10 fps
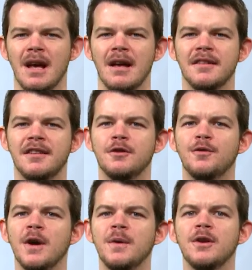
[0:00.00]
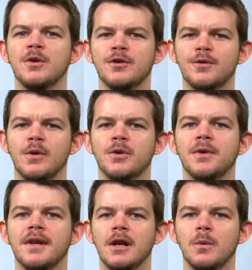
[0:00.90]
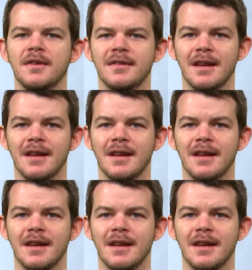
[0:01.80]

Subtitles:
This is very useful to deal with